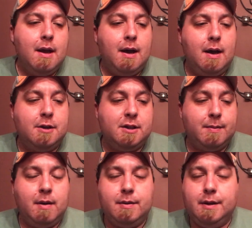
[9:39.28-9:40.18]
uh, check
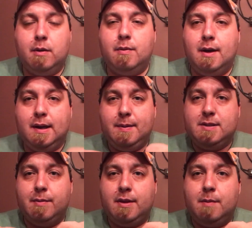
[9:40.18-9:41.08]
them out. You know, uh, give me
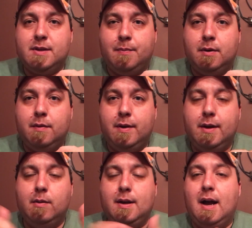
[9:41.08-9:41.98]
some thumbs up on the
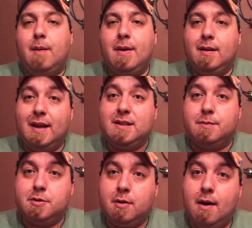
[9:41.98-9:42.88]
video, comment, like,
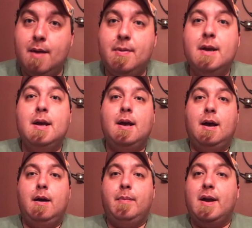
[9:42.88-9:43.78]
subscribe.
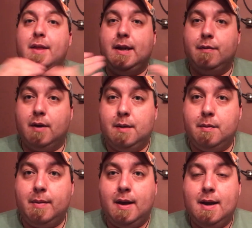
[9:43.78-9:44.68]
Um, I thank you for
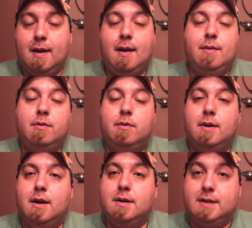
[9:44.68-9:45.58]
coming by, and I will
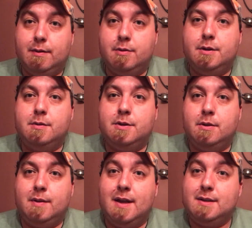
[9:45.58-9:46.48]
uh, see you real soon,
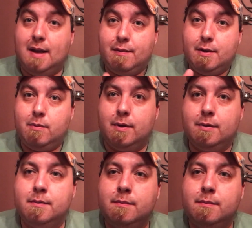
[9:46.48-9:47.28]
so thanks, and have a good one.